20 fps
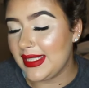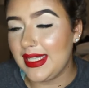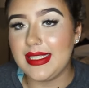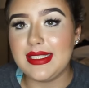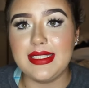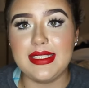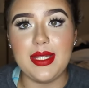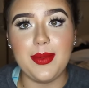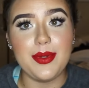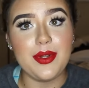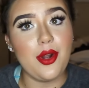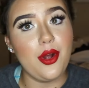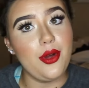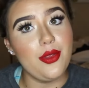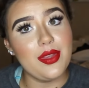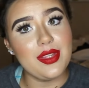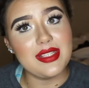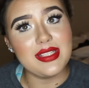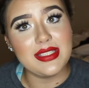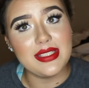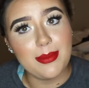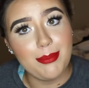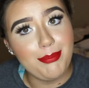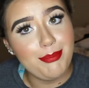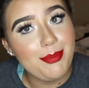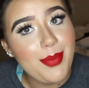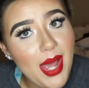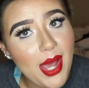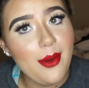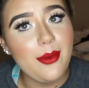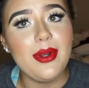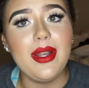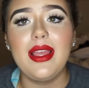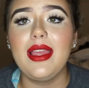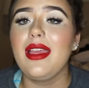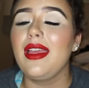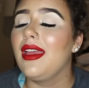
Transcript: Let's see what all this is about.